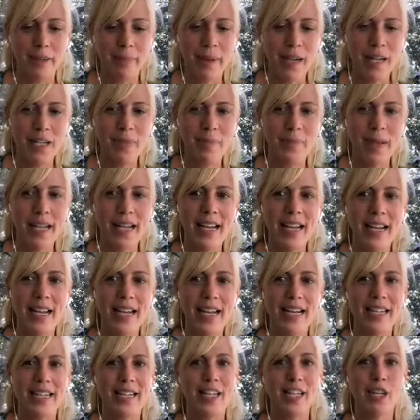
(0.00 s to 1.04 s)
Busby,
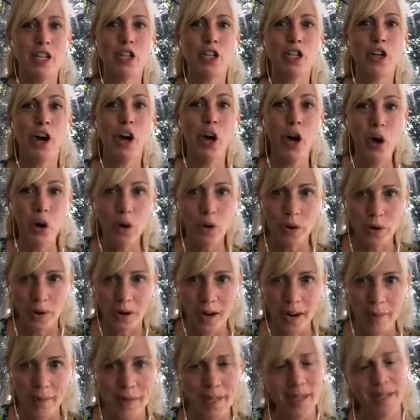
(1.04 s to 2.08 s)
is the toe
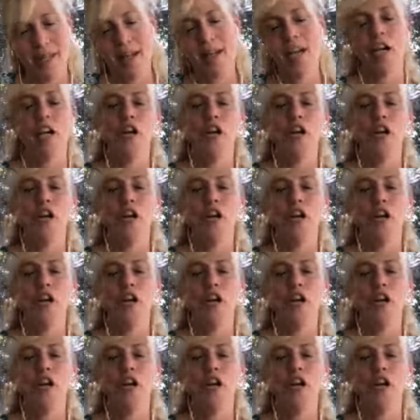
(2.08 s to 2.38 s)
grips.